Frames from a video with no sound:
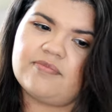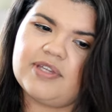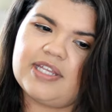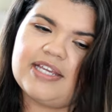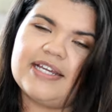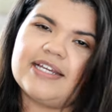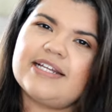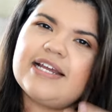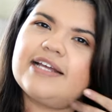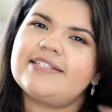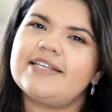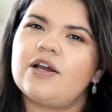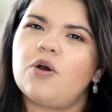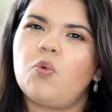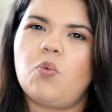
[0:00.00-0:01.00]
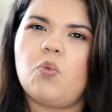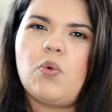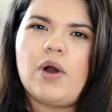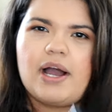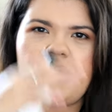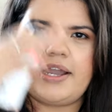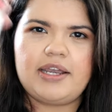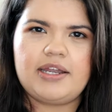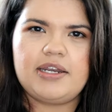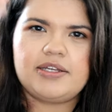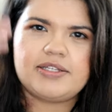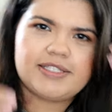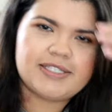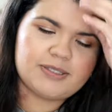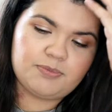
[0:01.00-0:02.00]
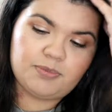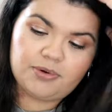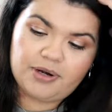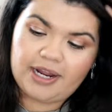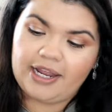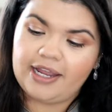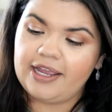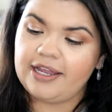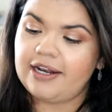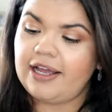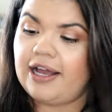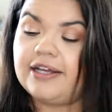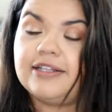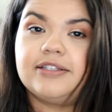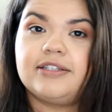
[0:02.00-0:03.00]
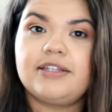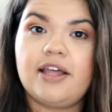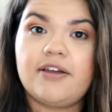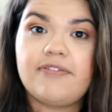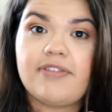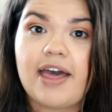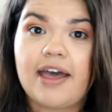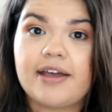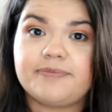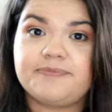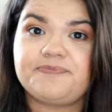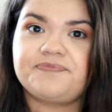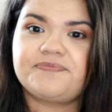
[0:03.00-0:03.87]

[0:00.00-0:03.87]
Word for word: Like it has like a wide spray and I love that.